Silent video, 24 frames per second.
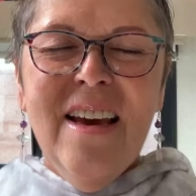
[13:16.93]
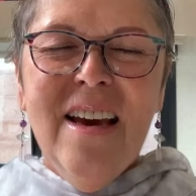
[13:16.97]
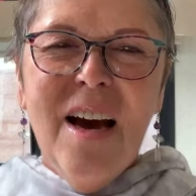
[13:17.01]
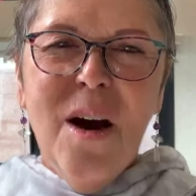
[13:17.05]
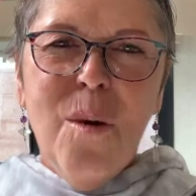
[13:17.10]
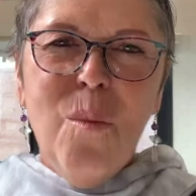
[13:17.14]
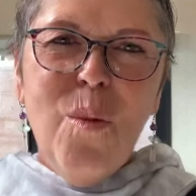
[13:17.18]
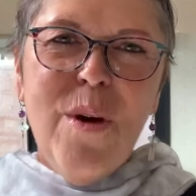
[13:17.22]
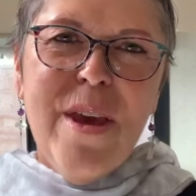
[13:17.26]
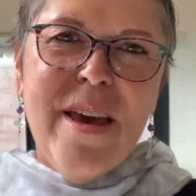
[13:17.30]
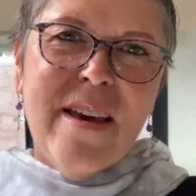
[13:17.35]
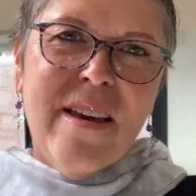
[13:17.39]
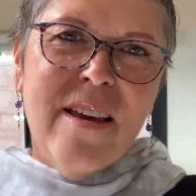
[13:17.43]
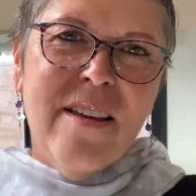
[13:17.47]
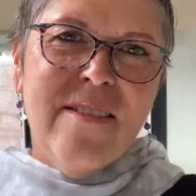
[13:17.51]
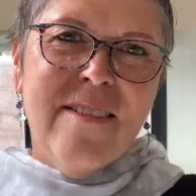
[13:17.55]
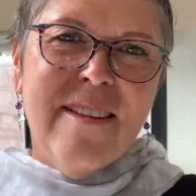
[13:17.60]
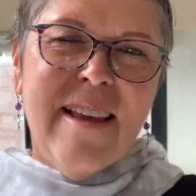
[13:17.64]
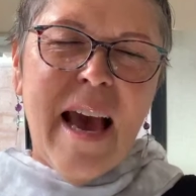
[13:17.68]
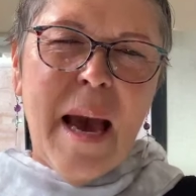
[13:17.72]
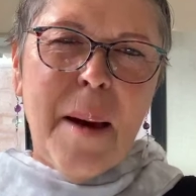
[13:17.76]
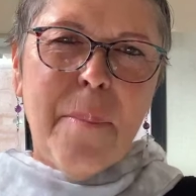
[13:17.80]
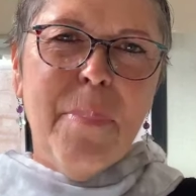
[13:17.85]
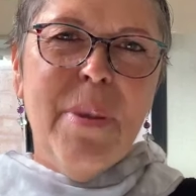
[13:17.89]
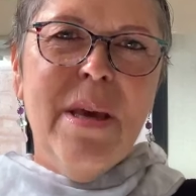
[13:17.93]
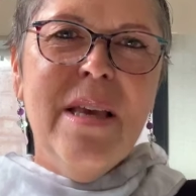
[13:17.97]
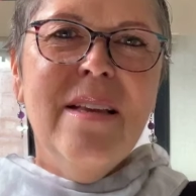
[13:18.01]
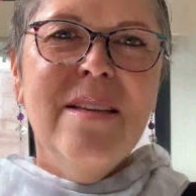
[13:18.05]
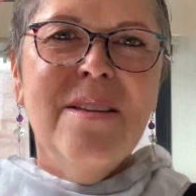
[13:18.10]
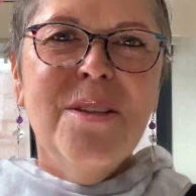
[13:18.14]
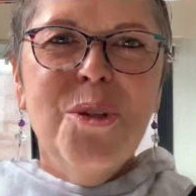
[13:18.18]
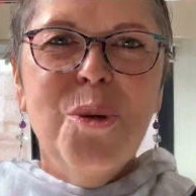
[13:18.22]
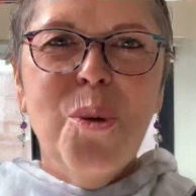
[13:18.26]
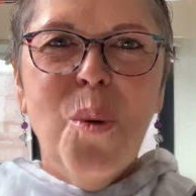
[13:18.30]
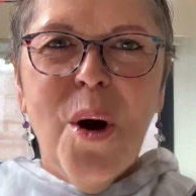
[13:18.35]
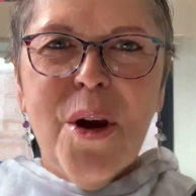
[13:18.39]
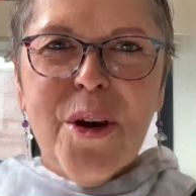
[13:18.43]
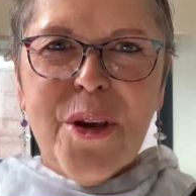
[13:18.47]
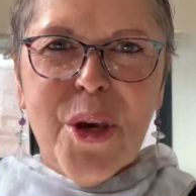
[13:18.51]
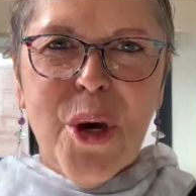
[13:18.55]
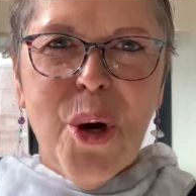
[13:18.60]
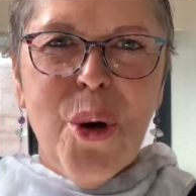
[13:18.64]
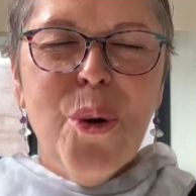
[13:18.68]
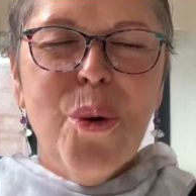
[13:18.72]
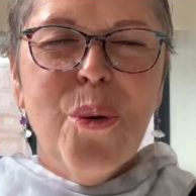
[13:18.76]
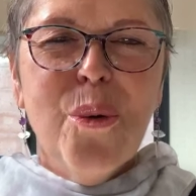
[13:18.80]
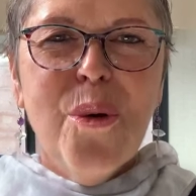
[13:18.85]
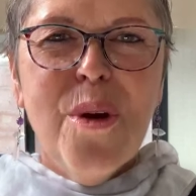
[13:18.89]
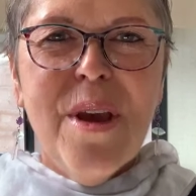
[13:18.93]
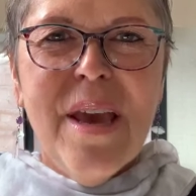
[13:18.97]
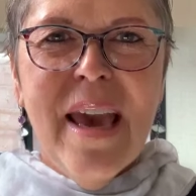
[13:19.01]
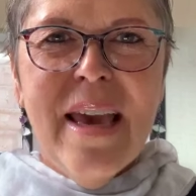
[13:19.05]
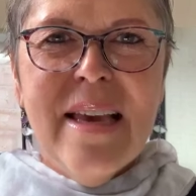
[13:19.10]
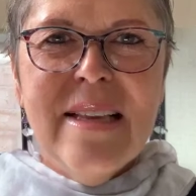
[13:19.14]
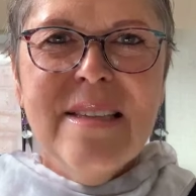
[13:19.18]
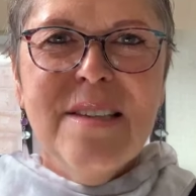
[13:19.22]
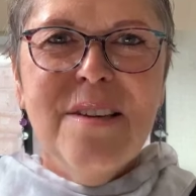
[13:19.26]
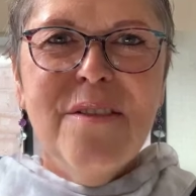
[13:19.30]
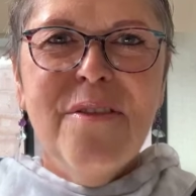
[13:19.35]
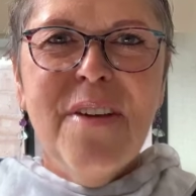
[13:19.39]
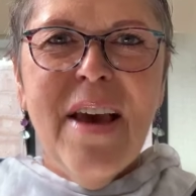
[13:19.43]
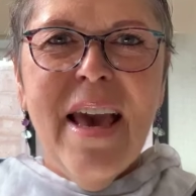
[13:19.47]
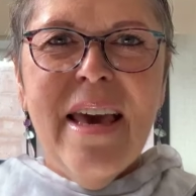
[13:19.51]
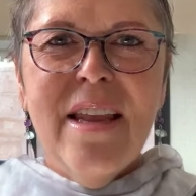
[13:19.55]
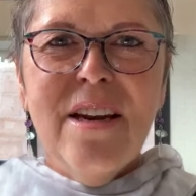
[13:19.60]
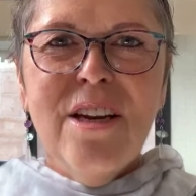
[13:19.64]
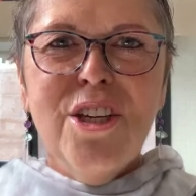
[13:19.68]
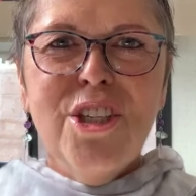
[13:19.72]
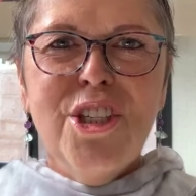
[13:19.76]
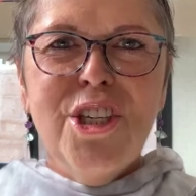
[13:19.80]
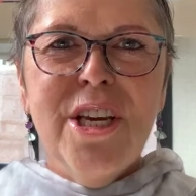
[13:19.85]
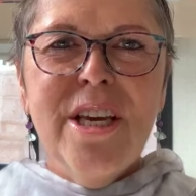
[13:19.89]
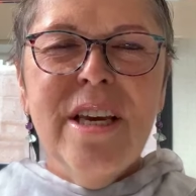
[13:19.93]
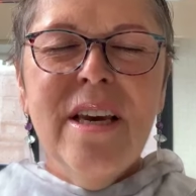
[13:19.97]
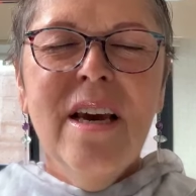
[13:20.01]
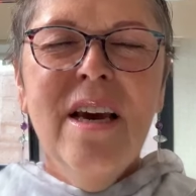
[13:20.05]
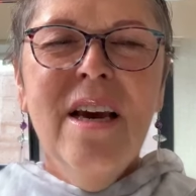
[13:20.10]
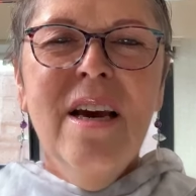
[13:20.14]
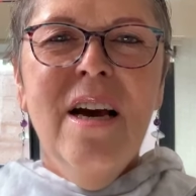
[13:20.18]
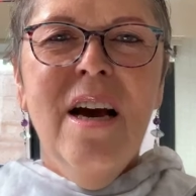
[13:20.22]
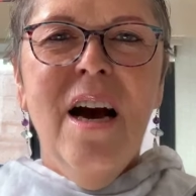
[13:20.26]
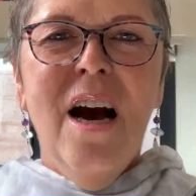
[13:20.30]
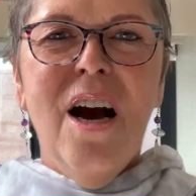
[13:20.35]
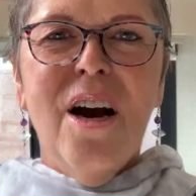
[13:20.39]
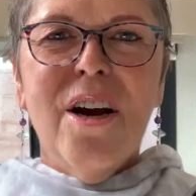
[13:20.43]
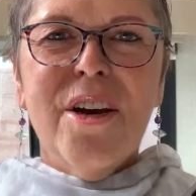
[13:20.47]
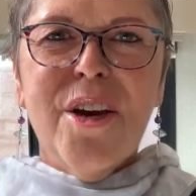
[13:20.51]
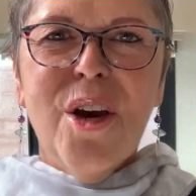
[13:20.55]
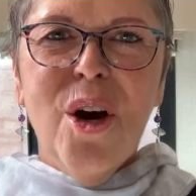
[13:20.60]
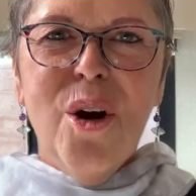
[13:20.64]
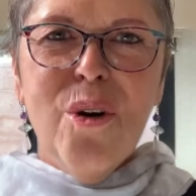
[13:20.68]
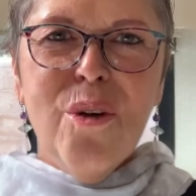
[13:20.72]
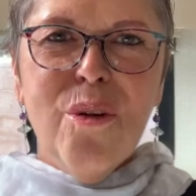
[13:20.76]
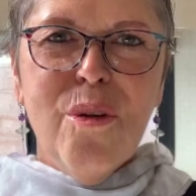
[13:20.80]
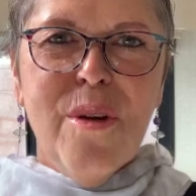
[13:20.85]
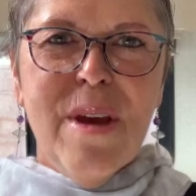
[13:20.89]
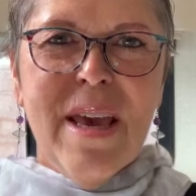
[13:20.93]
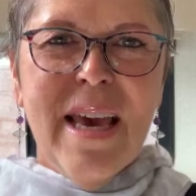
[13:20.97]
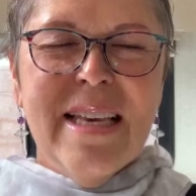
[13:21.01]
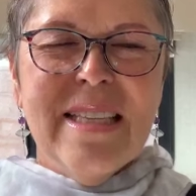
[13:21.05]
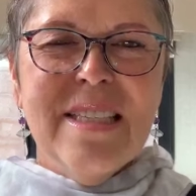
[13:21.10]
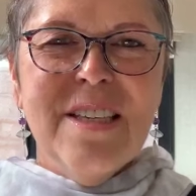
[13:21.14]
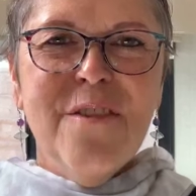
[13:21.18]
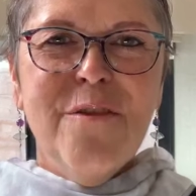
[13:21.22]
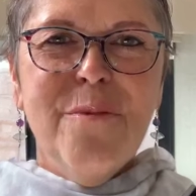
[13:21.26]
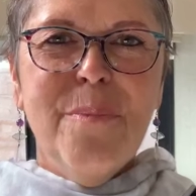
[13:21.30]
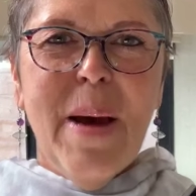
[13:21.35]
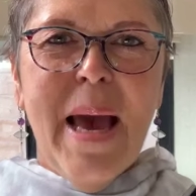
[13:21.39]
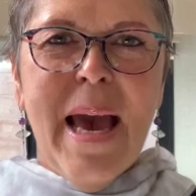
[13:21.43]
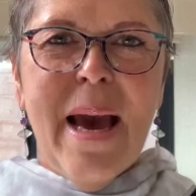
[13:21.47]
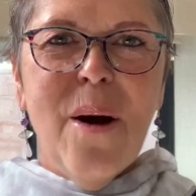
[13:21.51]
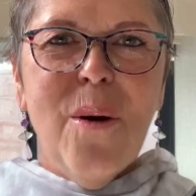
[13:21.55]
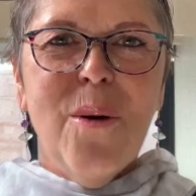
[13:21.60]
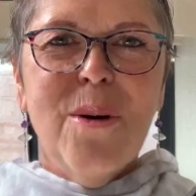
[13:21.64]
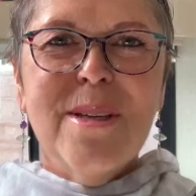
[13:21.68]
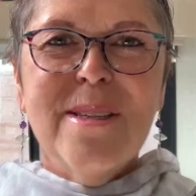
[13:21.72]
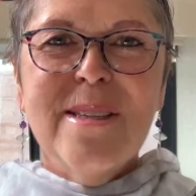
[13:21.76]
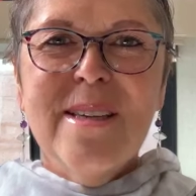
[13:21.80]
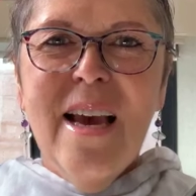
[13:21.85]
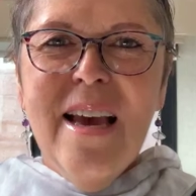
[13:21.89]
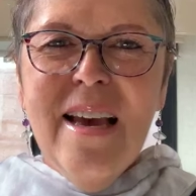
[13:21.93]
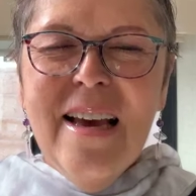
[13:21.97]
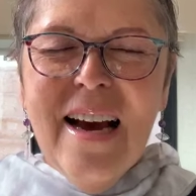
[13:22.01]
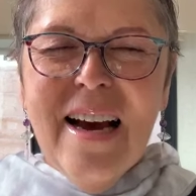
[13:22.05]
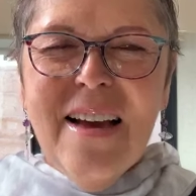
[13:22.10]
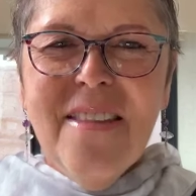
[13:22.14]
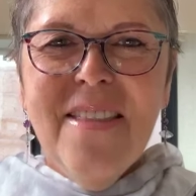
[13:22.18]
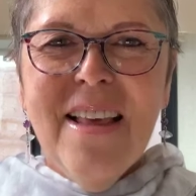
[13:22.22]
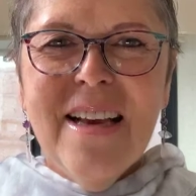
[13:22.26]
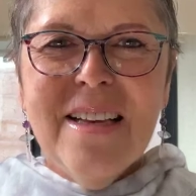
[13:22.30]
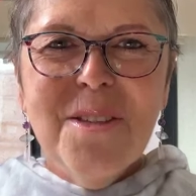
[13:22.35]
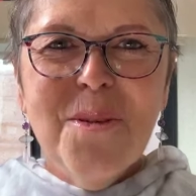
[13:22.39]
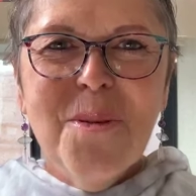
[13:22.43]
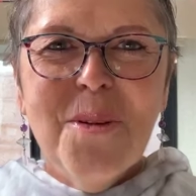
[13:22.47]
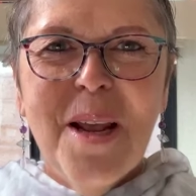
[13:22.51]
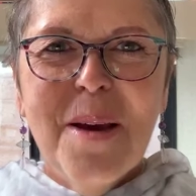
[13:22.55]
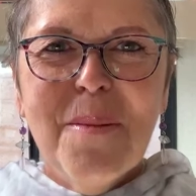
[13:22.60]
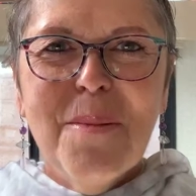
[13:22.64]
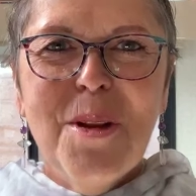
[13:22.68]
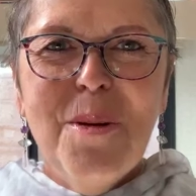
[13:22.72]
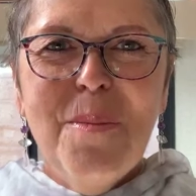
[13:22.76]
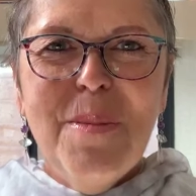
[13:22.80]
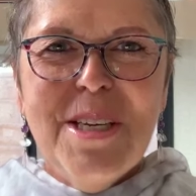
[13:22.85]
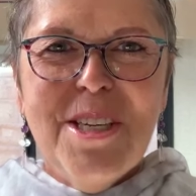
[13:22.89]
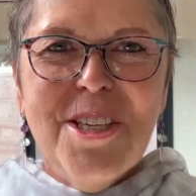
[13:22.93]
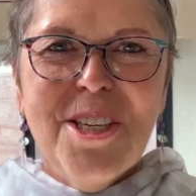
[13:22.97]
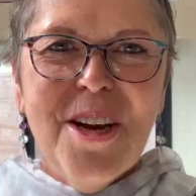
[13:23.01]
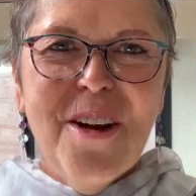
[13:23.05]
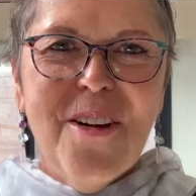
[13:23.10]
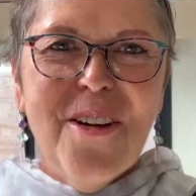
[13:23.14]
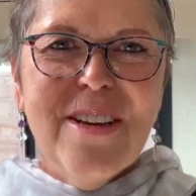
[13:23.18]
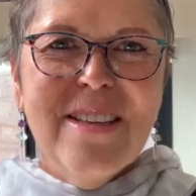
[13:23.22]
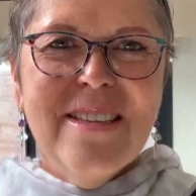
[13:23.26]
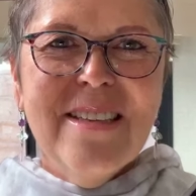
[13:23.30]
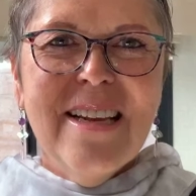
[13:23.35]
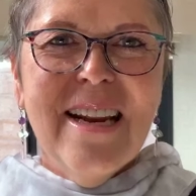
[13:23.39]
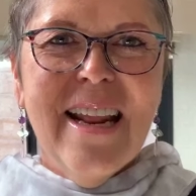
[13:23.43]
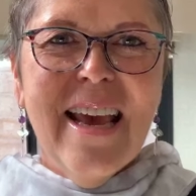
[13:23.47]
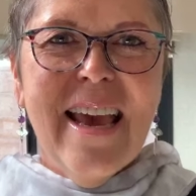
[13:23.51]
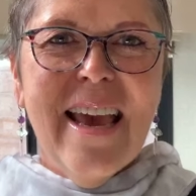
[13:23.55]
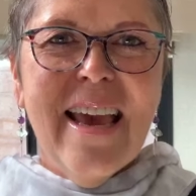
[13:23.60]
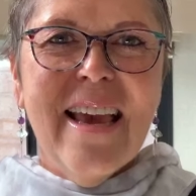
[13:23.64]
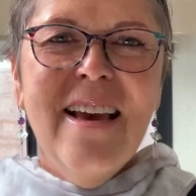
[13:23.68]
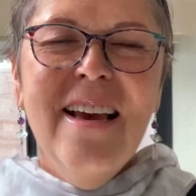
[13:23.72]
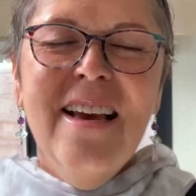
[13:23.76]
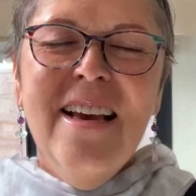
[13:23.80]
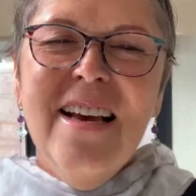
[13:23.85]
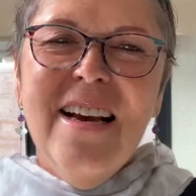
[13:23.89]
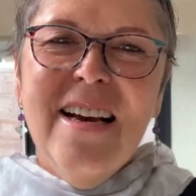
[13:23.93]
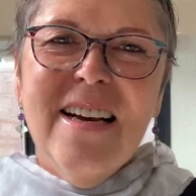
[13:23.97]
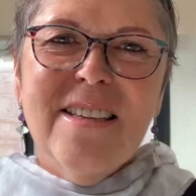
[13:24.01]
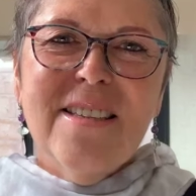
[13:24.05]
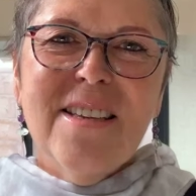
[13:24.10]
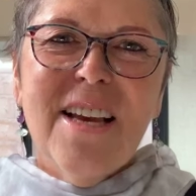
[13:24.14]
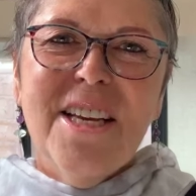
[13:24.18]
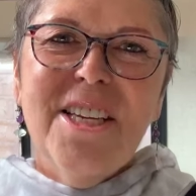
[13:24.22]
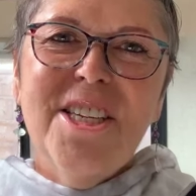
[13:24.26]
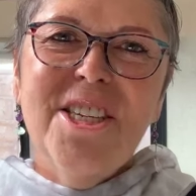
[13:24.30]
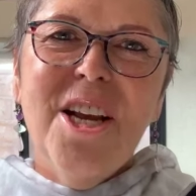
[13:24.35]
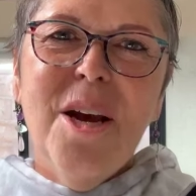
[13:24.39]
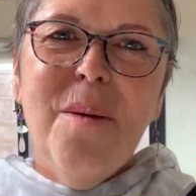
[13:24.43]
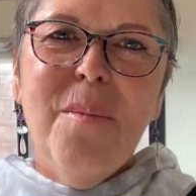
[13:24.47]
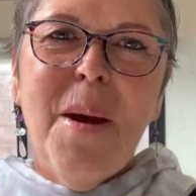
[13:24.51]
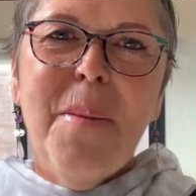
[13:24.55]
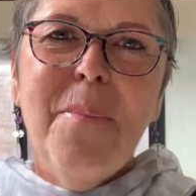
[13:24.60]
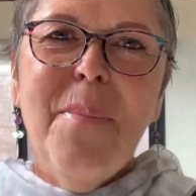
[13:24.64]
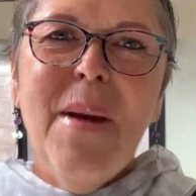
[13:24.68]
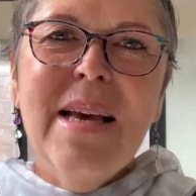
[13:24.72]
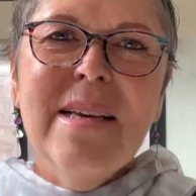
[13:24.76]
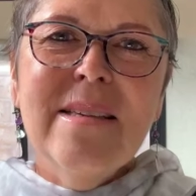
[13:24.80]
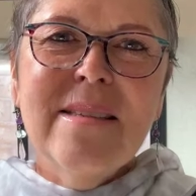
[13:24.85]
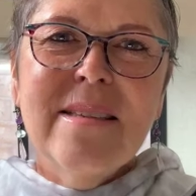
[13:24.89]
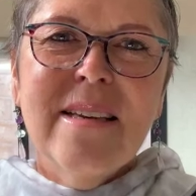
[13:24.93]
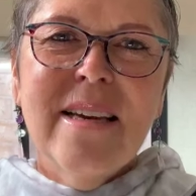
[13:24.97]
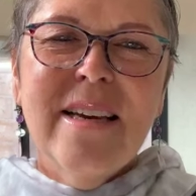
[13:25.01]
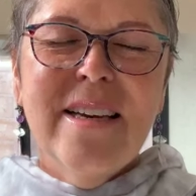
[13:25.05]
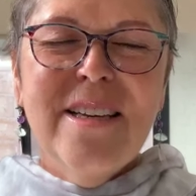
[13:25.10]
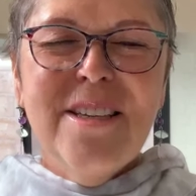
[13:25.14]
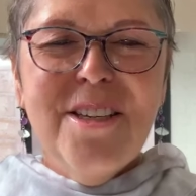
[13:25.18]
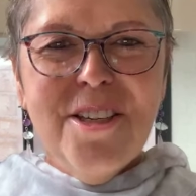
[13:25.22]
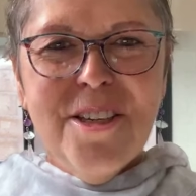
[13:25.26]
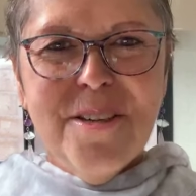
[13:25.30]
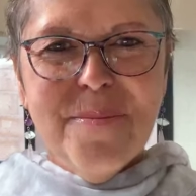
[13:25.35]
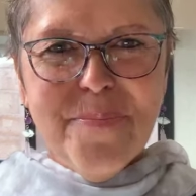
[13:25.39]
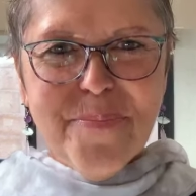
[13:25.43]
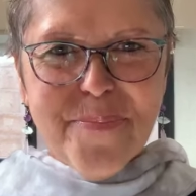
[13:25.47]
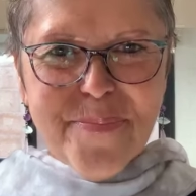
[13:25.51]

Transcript: And we can tap into our co creative energy, our co creative powers. And that's what I'm going to be sharing today as I share my message,